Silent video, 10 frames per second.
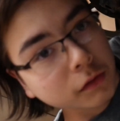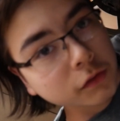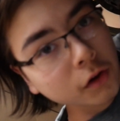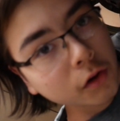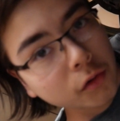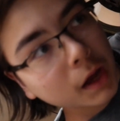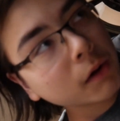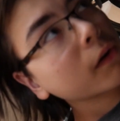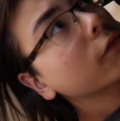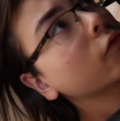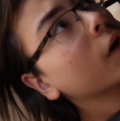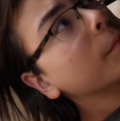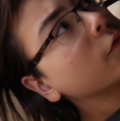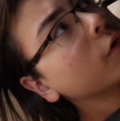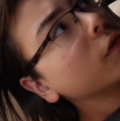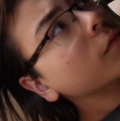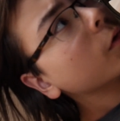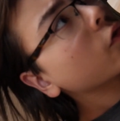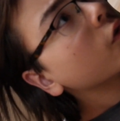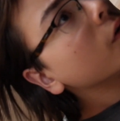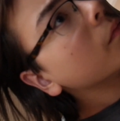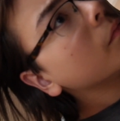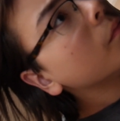So I don't have to drop a transmission.